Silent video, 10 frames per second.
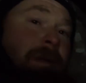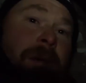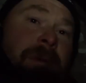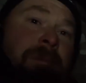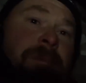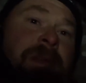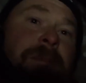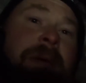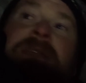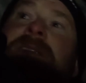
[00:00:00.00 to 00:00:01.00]
I mean, when you're
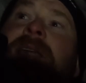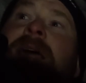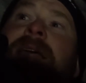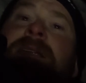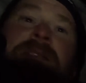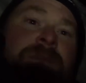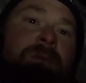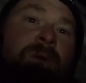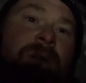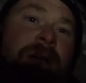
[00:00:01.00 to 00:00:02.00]
mending your line in deep
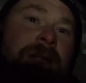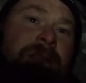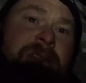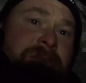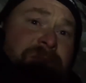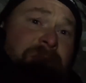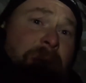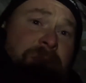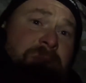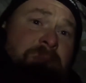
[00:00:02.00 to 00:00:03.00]
water,
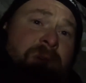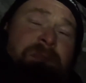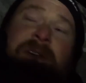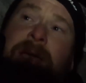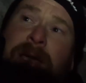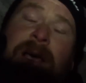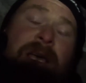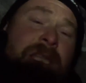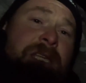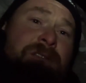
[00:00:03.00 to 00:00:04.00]
absolutely perfect. I
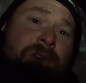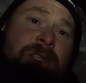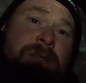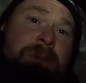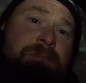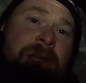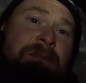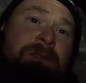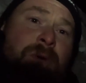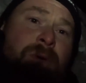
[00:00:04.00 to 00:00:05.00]
think these rods will be
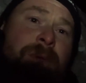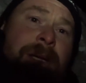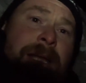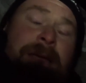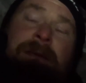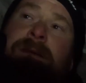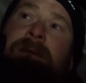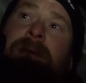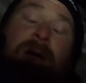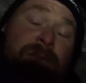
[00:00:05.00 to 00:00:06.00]
brilliant for Norway. Like,
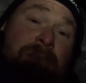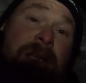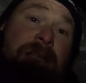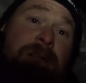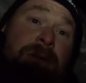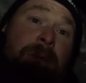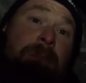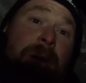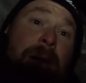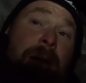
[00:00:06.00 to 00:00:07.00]
I really do.
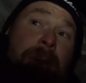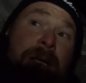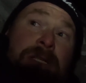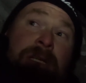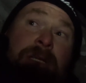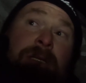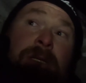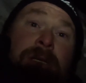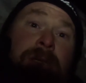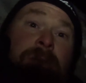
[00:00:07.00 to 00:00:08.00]
I'm actually,
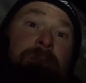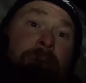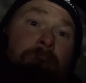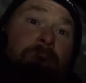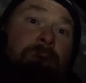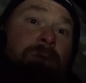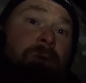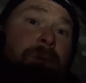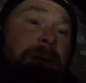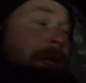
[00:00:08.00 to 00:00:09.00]
when we go to
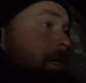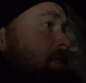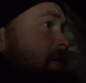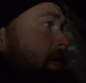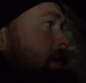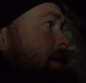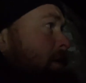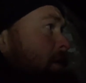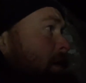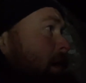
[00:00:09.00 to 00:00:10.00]
Norway next year,
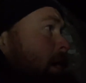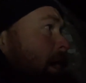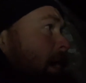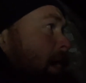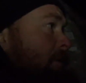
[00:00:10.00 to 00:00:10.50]
I